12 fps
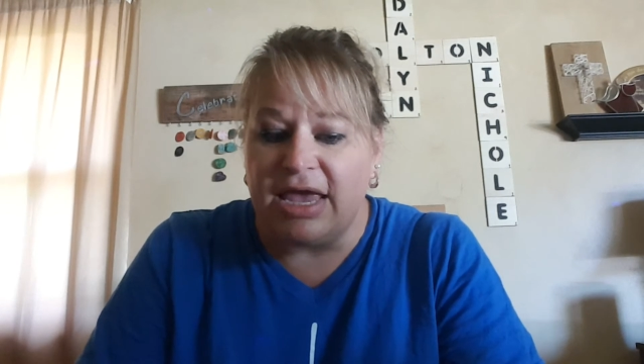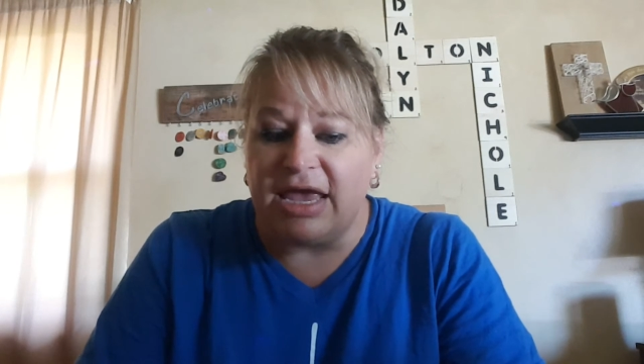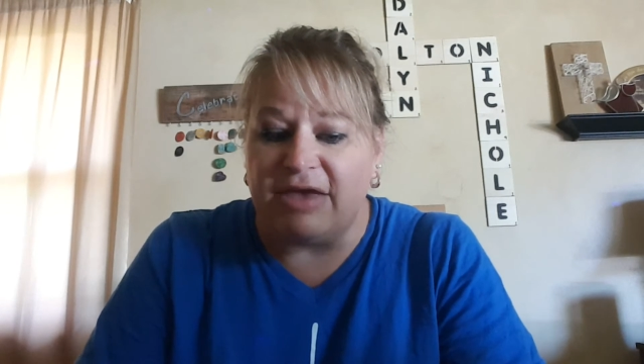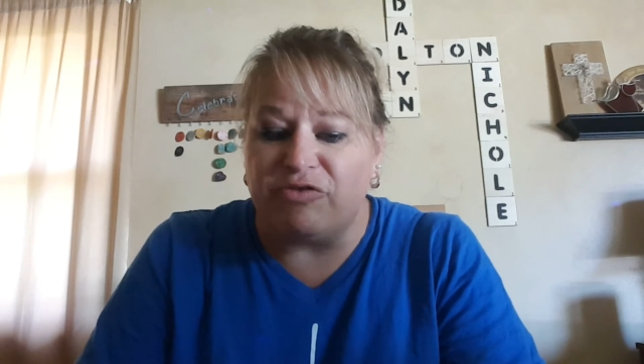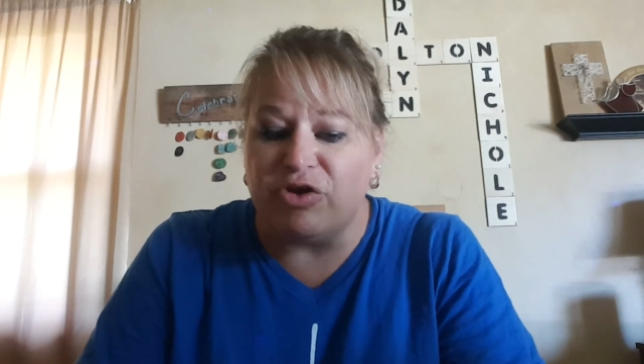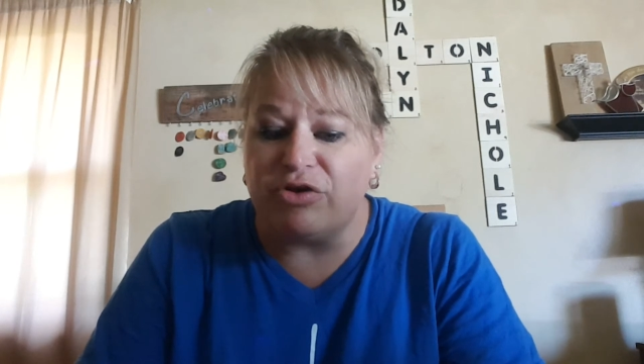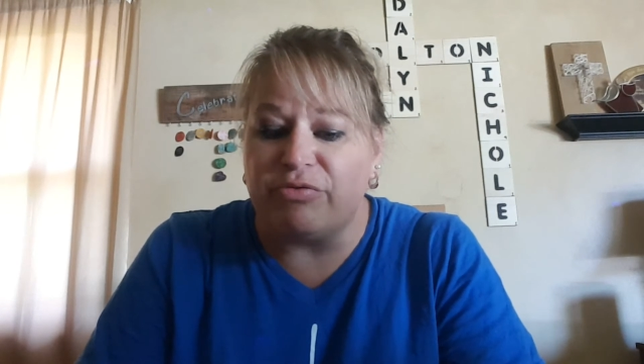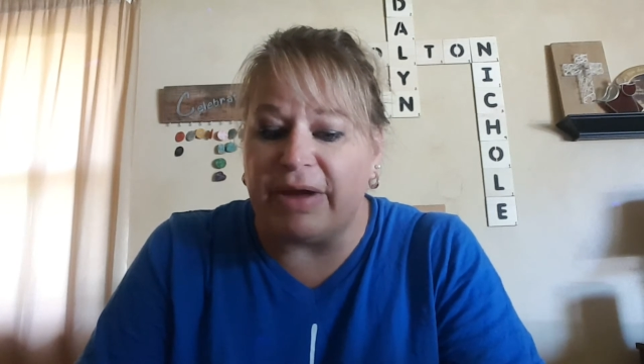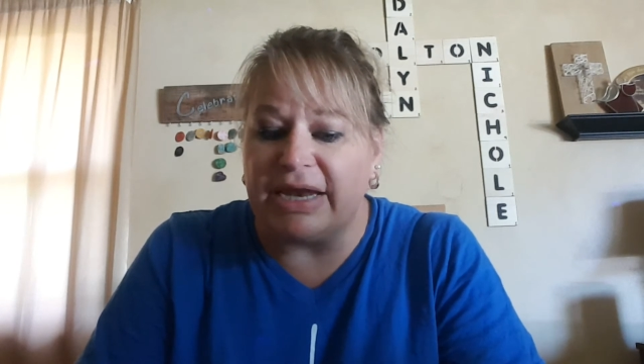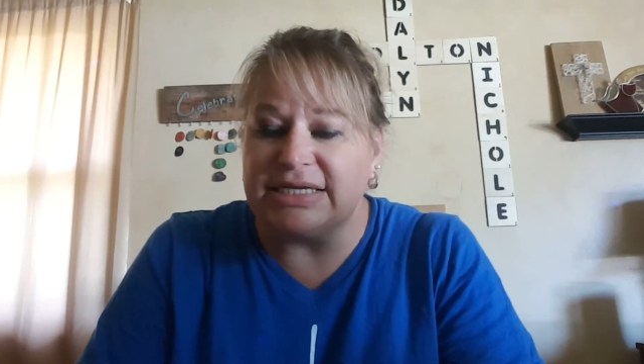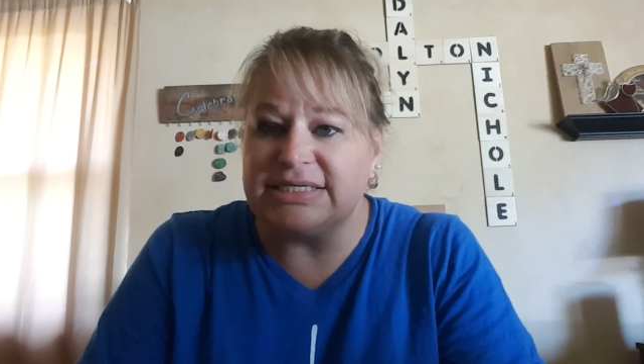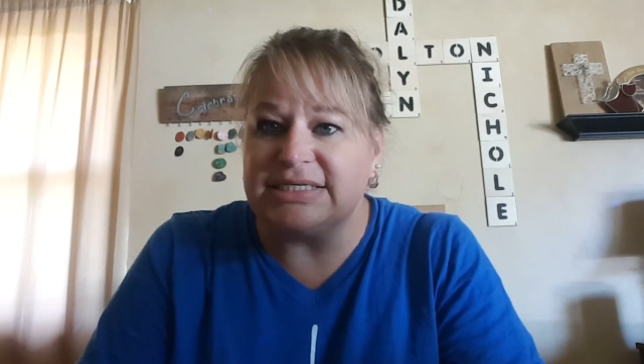If your
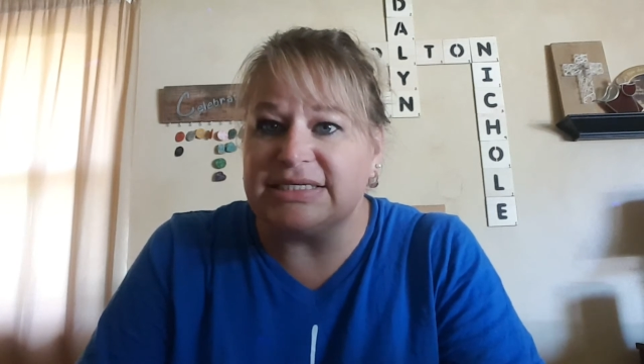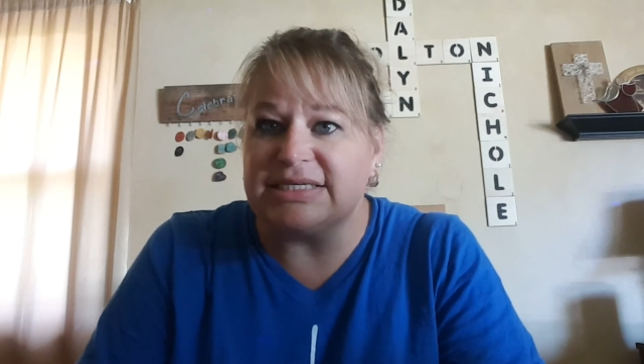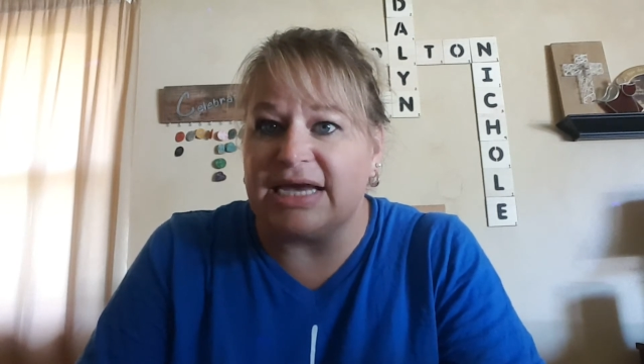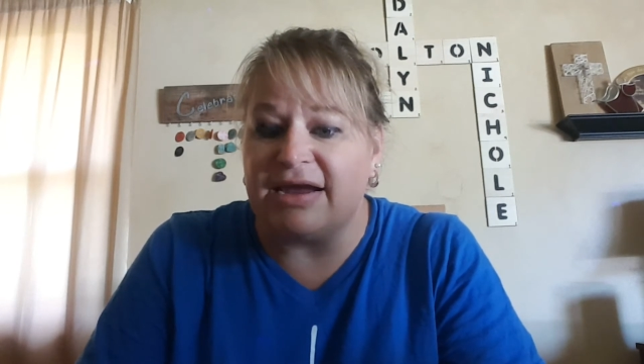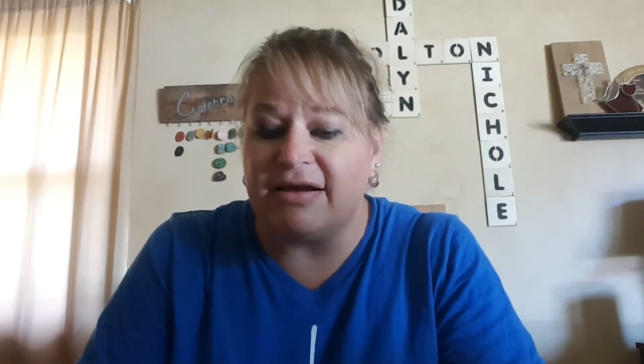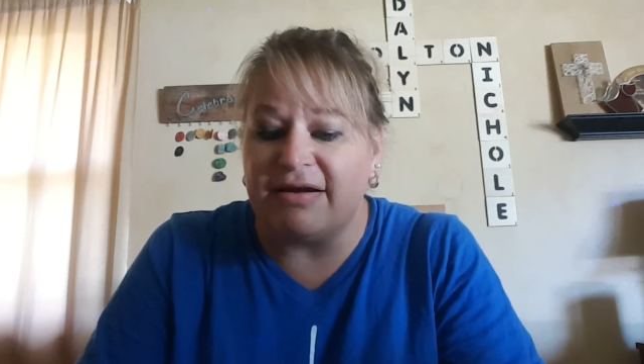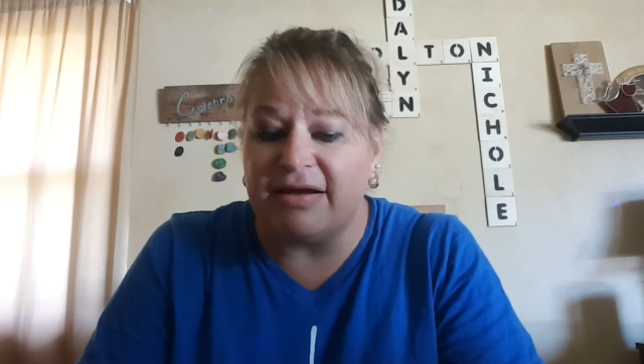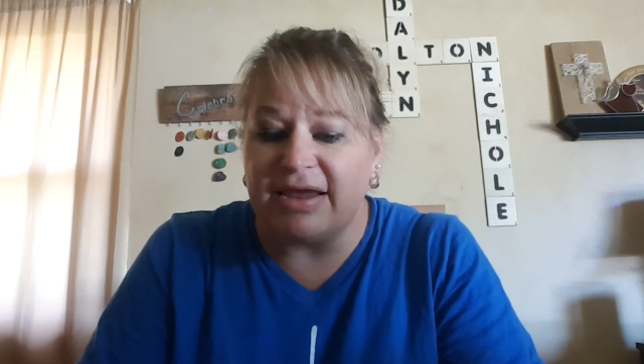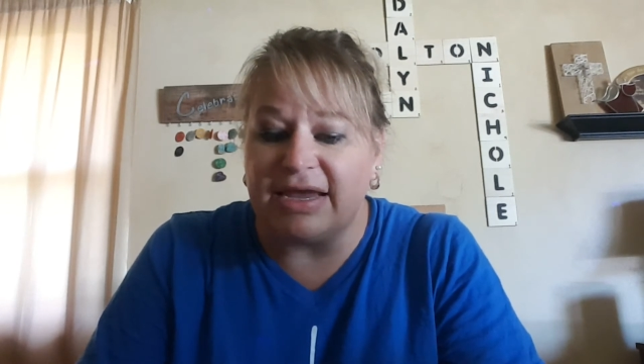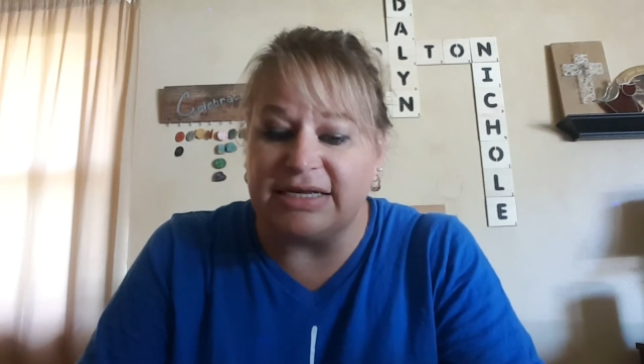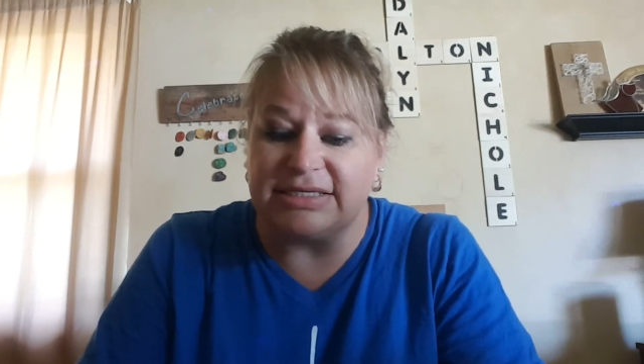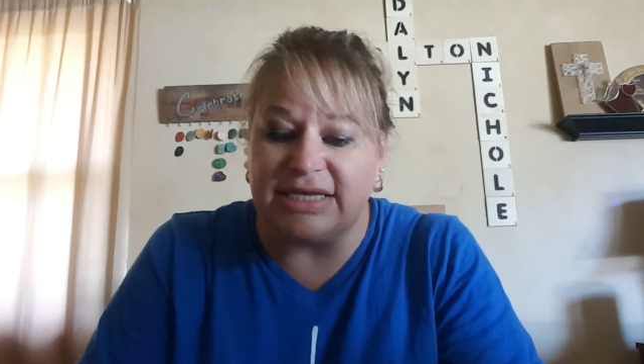greatest desire
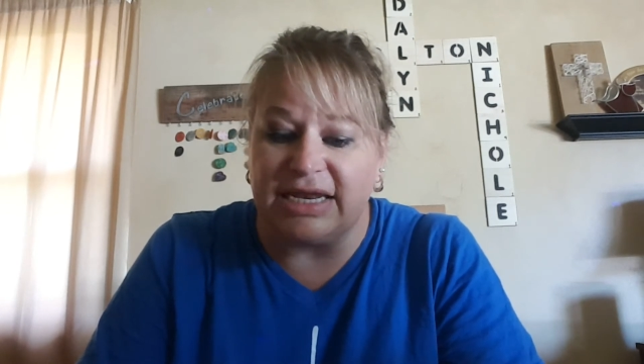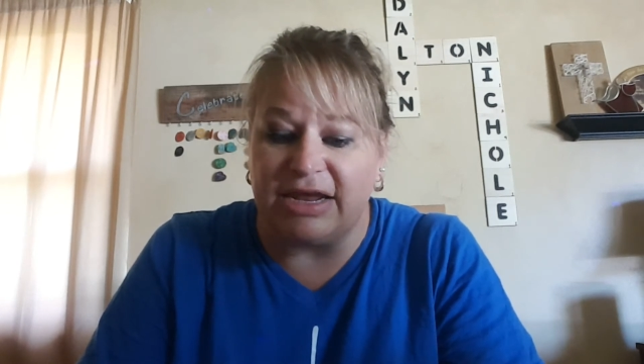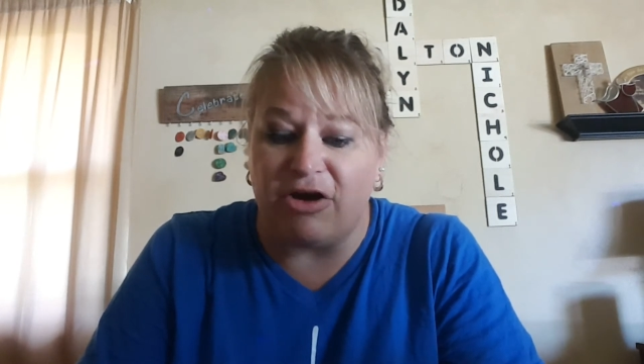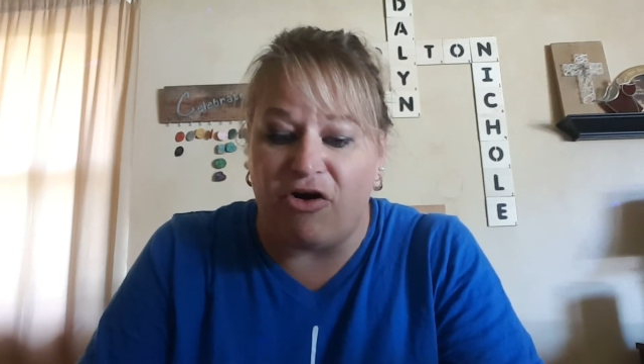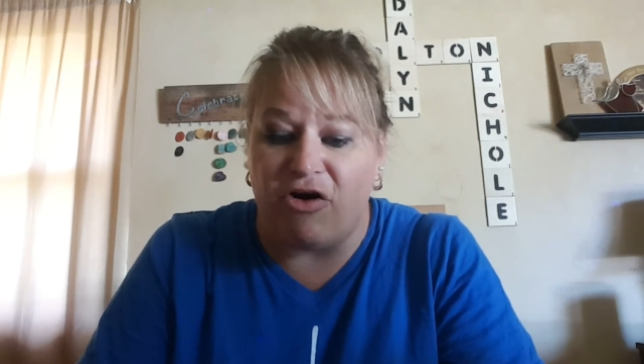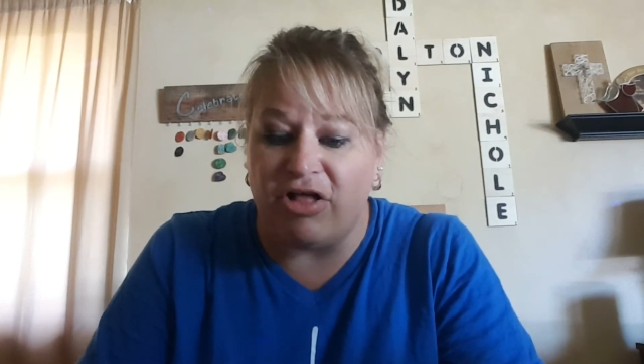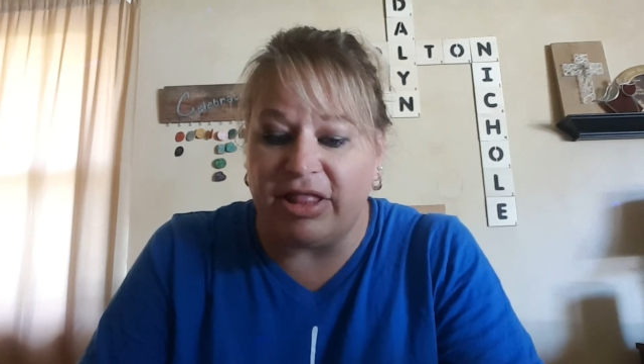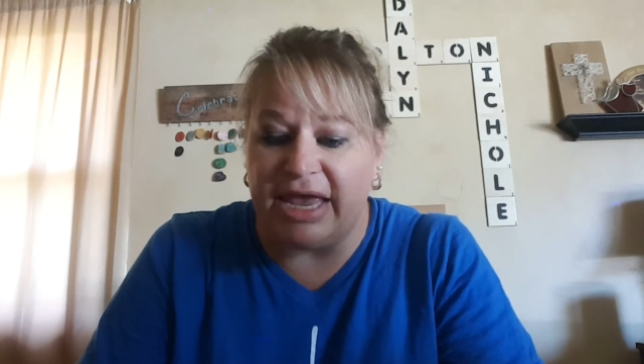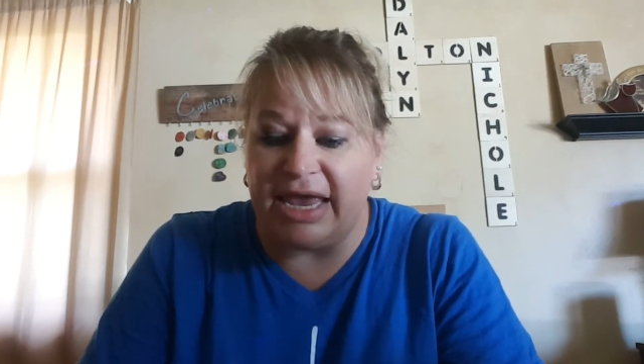is getting all